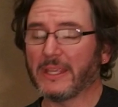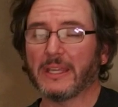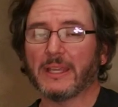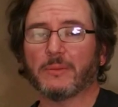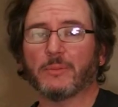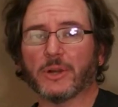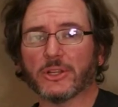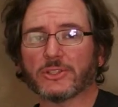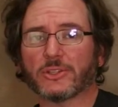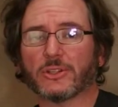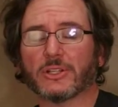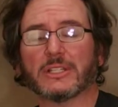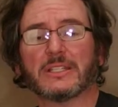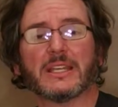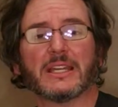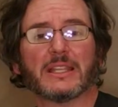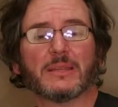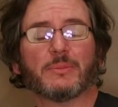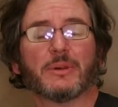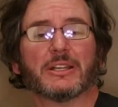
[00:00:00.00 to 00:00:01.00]
I'm also going to
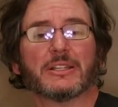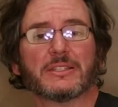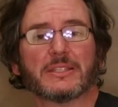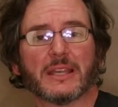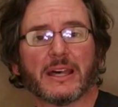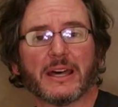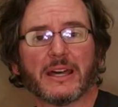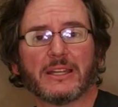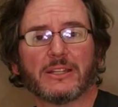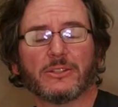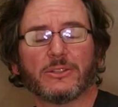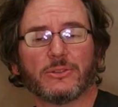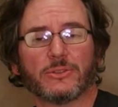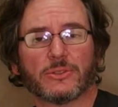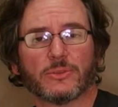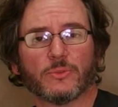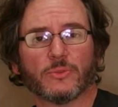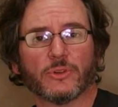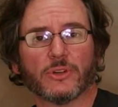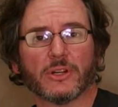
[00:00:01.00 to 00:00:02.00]
take them outside and do
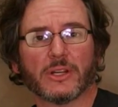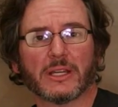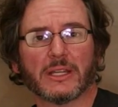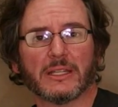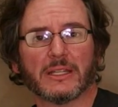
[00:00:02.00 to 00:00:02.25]
some work,